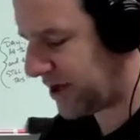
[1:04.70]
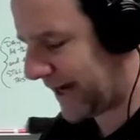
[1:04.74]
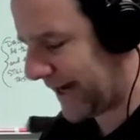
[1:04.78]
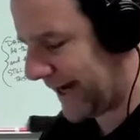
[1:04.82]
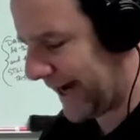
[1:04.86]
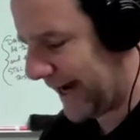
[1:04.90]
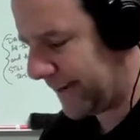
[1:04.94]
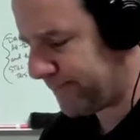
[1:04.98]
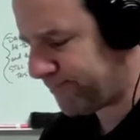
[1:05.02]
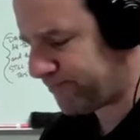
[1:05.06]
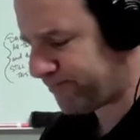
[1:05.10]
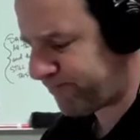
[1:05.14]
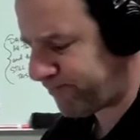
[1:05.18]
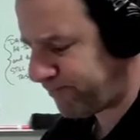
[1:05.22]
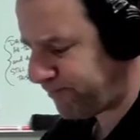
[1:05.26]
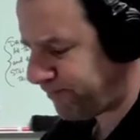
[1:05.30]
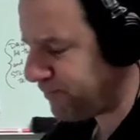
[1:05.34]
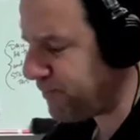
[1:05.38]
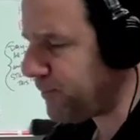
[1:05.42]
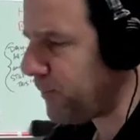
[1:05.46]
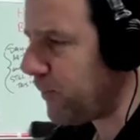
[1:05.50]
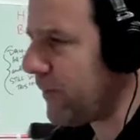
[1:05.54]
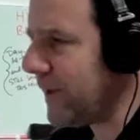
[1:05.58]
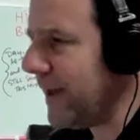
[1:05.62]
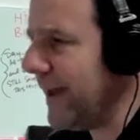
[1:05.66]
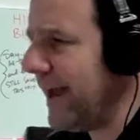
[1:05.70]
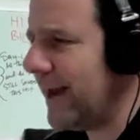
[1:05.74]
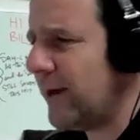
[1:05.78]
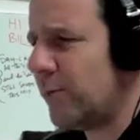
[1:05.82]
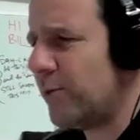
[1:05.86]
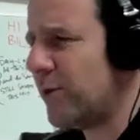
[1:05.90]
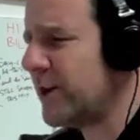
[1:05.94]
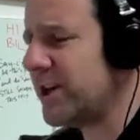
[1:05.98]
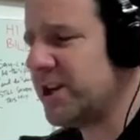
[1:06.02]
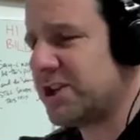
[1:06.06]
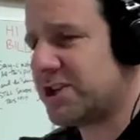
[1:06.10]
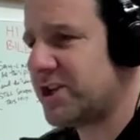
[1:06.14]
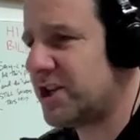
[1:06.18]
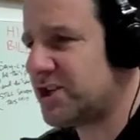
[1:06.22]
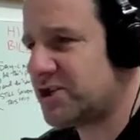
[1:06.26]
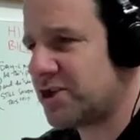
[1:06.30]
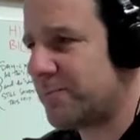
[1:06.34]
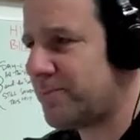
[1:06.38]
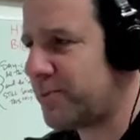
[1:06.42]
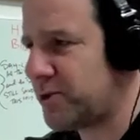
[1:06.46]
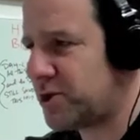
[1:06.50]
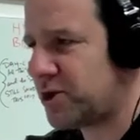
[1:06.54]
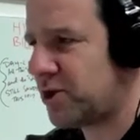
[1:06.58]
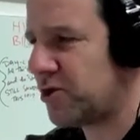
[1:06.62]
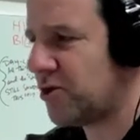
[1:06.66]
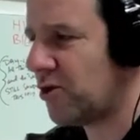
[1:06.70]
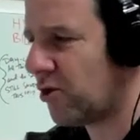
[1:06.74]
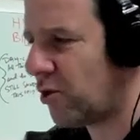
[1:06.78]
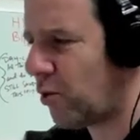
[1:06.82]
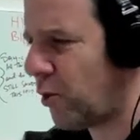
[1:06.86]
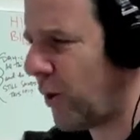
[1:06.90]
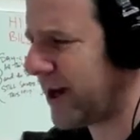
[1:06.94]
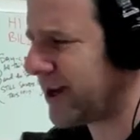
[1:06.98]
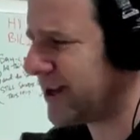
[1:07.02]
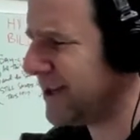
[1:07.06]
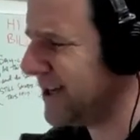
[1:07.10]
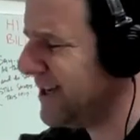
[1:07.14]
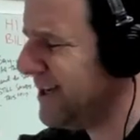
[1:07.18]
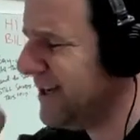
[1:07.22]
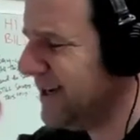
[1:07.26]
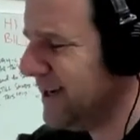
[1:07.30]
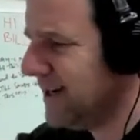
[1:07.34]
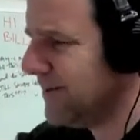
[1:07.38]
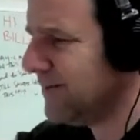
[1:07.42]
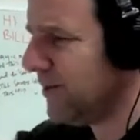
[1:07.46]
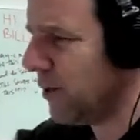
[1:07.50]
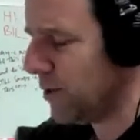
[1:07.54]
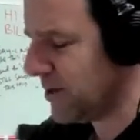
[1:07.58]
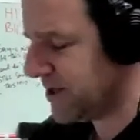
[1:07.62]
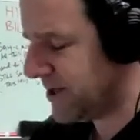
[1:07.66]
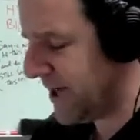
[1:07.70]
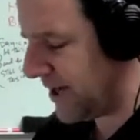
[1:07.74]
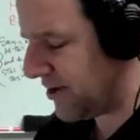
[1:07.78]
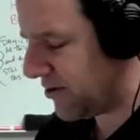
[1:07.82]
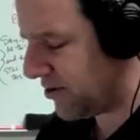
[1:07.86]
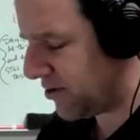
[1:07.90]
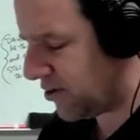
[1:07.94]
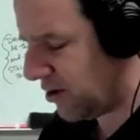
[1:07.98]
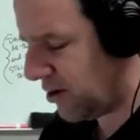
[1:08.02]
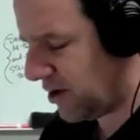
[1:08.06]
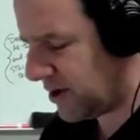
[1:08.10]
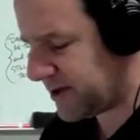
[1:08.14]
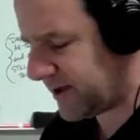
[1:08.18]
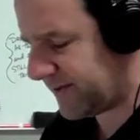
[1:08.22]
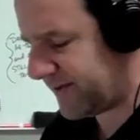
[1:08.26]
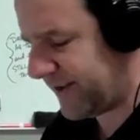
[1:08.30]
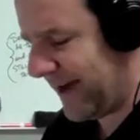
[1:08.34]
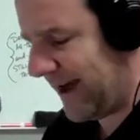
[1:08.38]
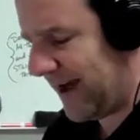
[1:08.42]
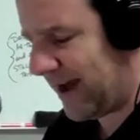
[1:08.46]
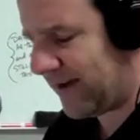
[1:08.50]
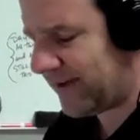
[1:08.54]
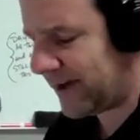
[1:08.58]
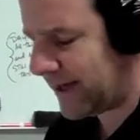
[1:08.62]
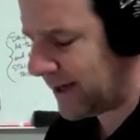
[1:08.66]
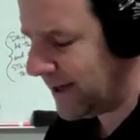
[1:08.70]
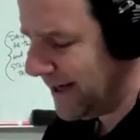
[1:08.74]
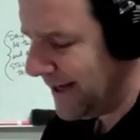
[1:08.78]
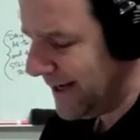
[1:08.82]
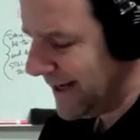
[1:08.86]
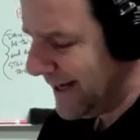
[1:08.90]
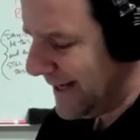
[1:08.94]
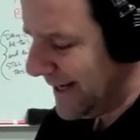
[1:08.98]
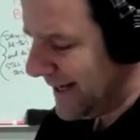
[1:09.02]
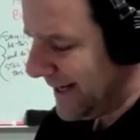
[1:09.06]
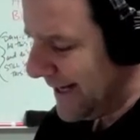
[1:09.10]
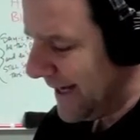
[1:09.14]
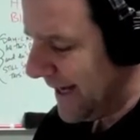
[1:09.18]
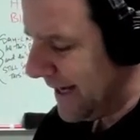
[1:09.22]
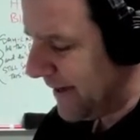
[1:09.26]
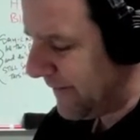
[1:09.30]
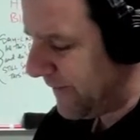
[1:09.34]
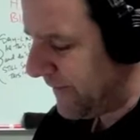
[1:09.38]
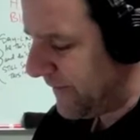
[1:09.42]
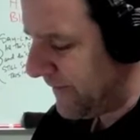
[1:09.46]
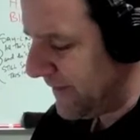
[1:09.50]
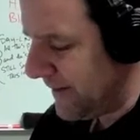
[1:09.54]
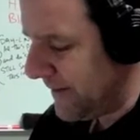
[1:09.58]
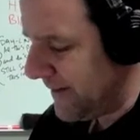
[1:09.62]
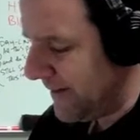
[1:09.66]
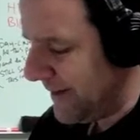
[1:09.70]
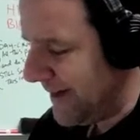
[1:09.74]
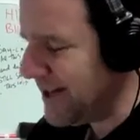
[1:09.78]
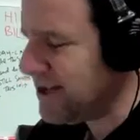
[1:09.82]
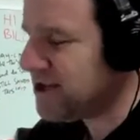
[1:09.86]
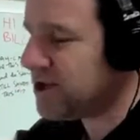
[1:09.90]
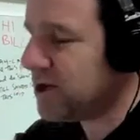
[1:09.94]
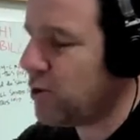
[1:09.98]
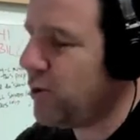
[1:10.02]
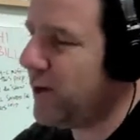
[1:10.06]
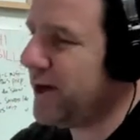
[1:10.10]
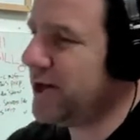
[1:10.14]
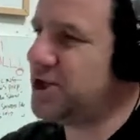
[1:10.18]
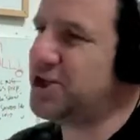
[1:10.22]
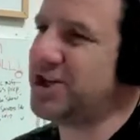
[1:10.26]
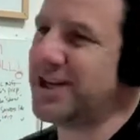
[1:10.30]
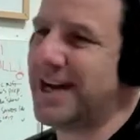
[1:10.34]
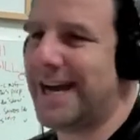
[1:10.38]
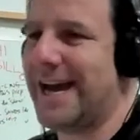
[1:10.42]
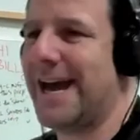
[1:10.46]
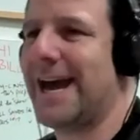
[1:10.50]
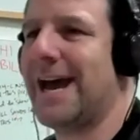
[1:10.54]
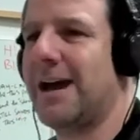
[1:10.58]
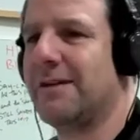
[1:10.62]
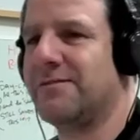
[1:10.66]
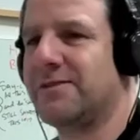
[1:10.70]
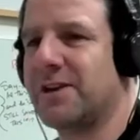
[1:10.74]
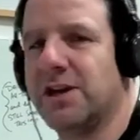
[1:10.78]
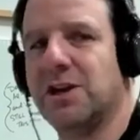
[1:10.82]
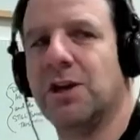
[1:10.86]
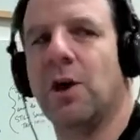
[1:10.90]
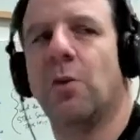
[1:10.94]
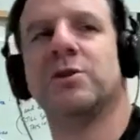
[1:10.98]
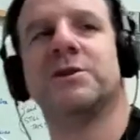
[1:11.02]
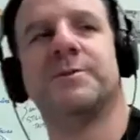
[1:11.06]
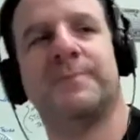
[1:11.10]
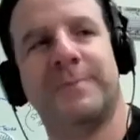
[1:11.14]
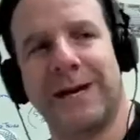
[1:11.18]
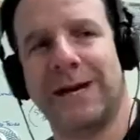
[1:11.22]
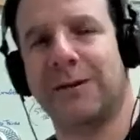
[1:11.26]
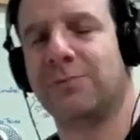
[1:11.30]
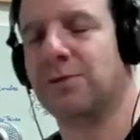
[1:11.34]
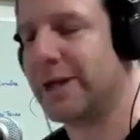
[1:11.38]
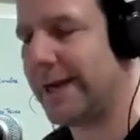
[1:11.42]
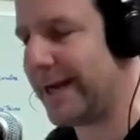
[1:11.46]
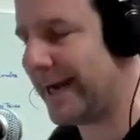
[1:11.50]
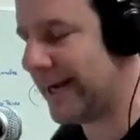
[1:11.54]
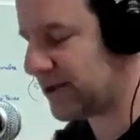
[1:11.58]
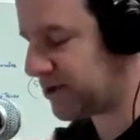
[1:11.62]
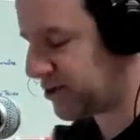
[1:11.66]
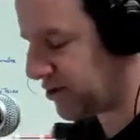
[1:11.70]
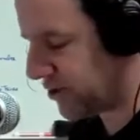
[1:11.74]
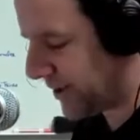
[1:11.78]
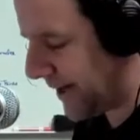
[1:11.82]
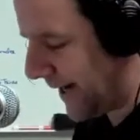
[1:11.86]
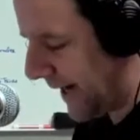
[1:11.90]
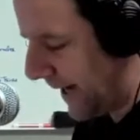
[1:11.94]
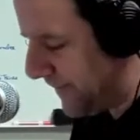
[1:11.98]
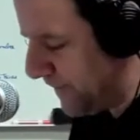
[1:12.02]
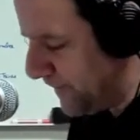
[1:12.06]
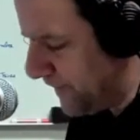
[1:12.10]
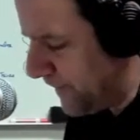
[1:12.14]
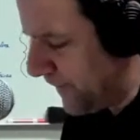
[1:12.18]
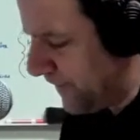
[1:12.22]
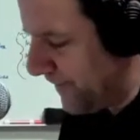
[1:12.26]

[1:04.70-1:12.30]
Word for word: I got. And we're going to touch on Paterno quickly, but we'll take your calls if you have any. If here's the question I have that no one's been able to answer yet.